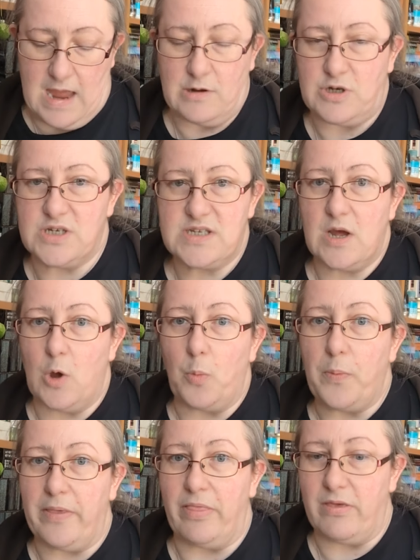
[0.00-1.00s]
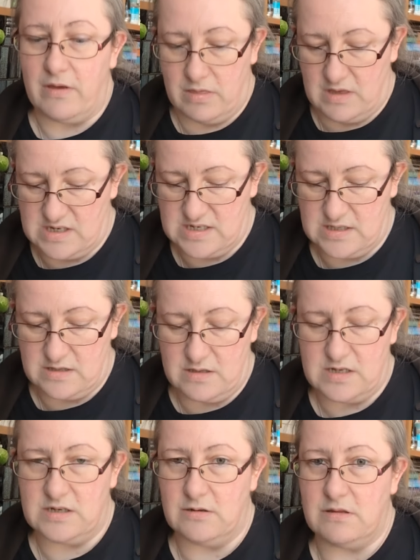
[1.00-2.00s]
I'm just hoping that there's
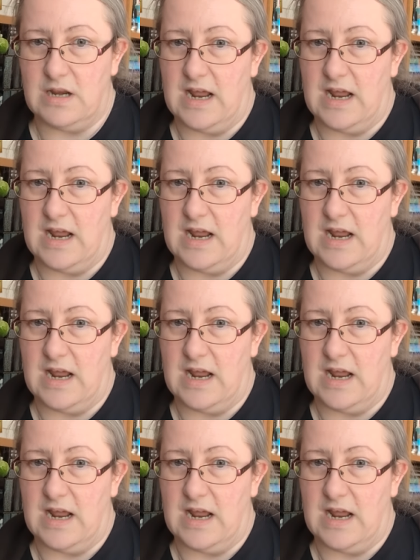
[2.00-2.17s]
there's nothing